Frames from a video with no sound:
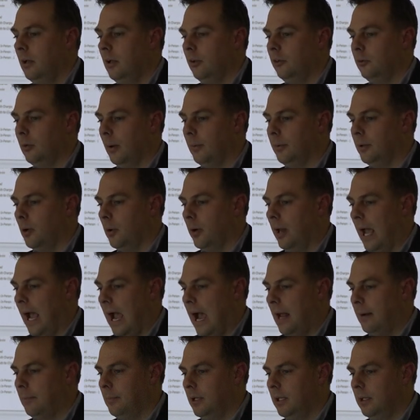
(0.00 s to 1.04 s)
So I would go to
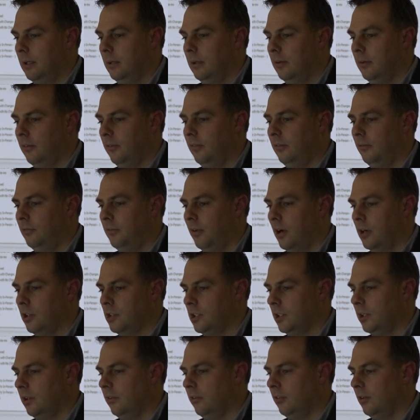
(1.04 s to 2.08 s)
admin
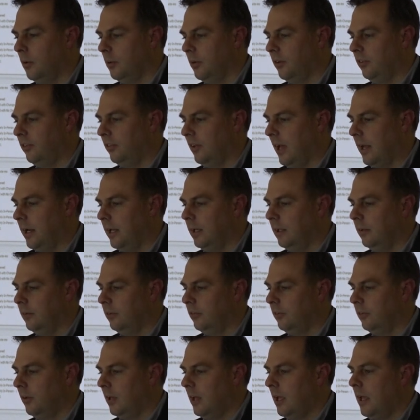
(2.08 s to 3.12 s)
functions, go to
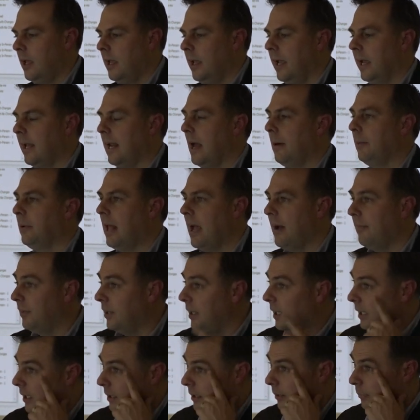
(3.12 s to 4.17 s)
settings, and I would have to
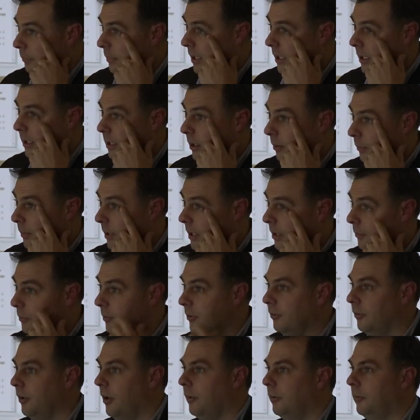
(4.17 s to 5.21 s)
hit the big commit
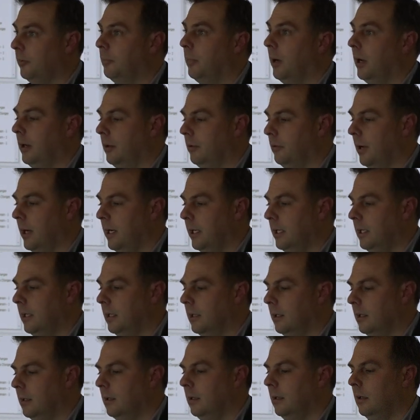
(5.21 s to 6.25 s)
results button right
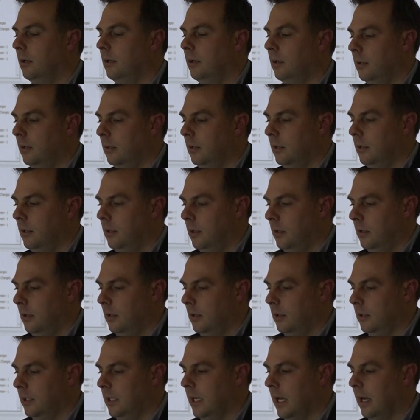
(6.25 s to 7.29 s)
here.
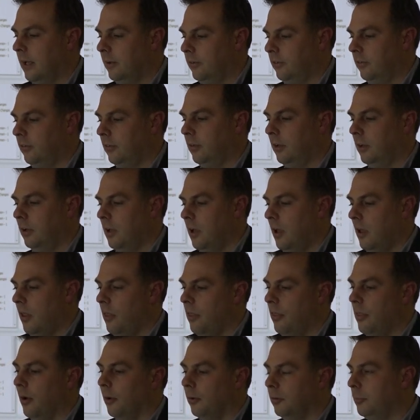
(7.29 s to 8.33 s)
Yes,
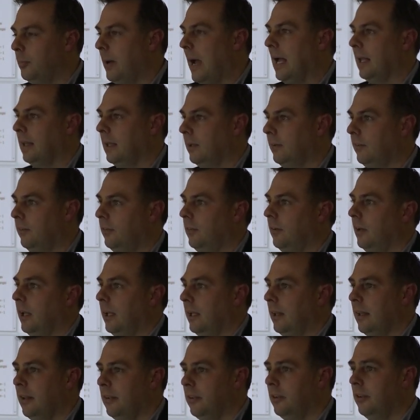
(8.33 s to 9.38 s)
those ballots
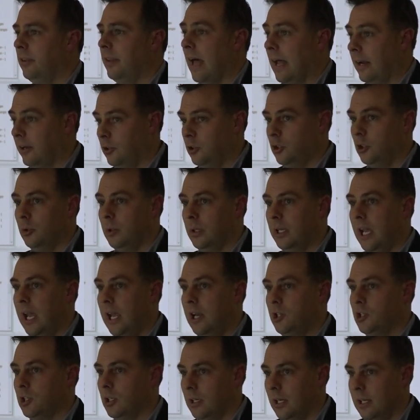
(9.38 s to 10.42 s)
and that
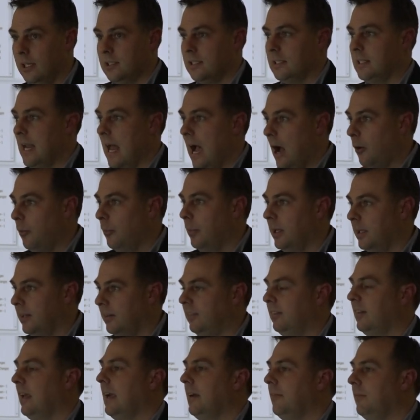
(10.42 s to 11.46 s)
adjudication has now been
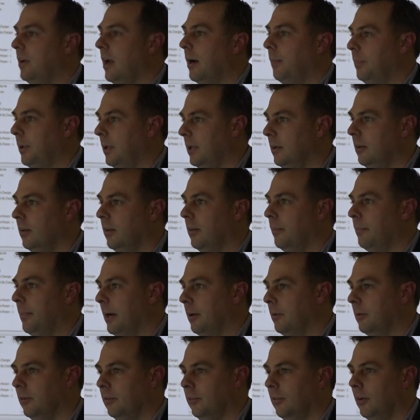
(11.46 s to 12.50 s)
saved up into my
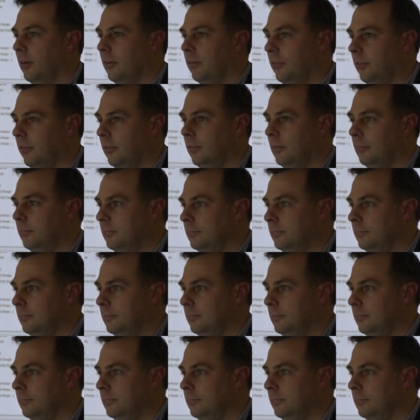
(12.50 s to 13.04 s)
results